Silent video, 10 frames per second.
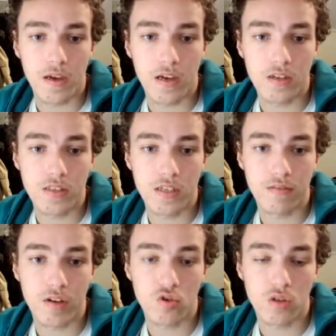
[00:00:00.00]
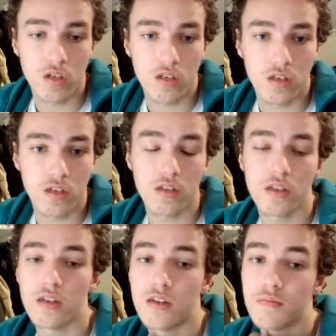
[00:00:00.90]
And you see, eventually,
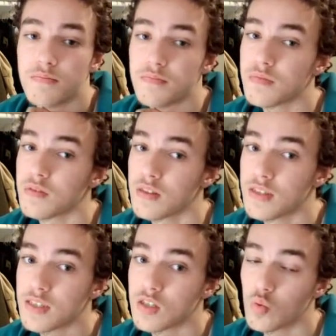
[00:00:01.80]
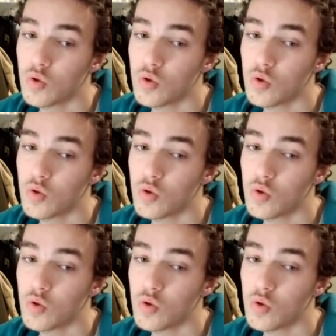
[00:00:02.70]
this